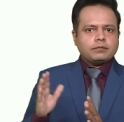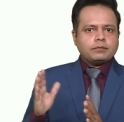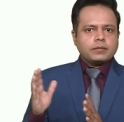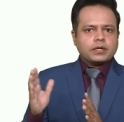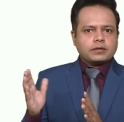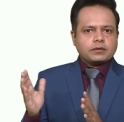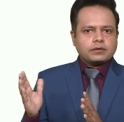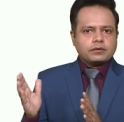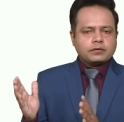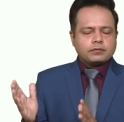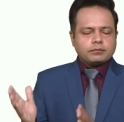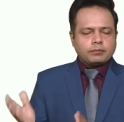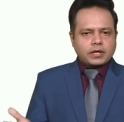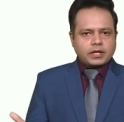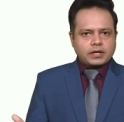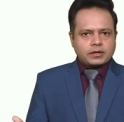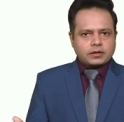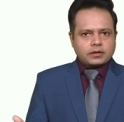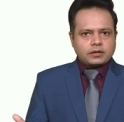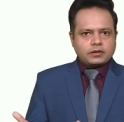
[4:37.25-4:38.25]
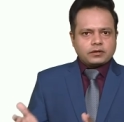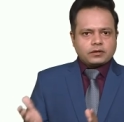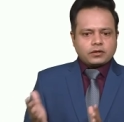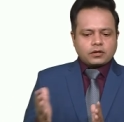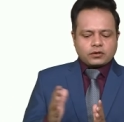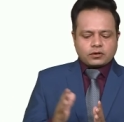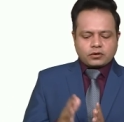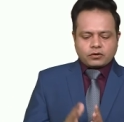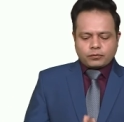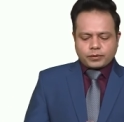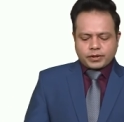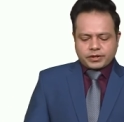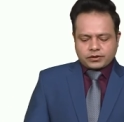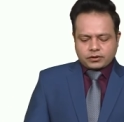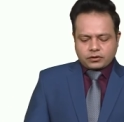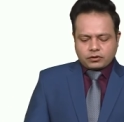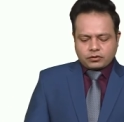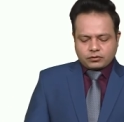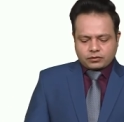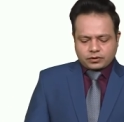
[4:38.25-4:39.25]
but by the
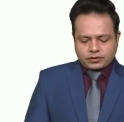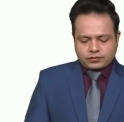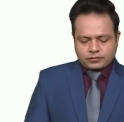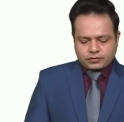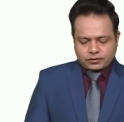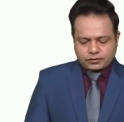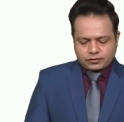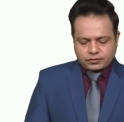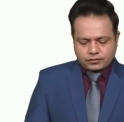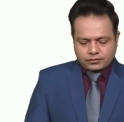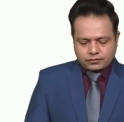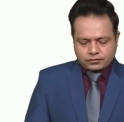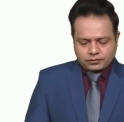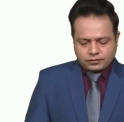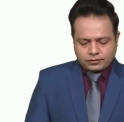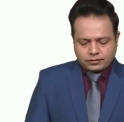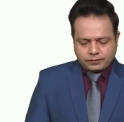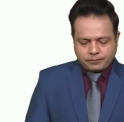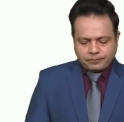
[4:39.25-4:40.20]
non-governmental organizations.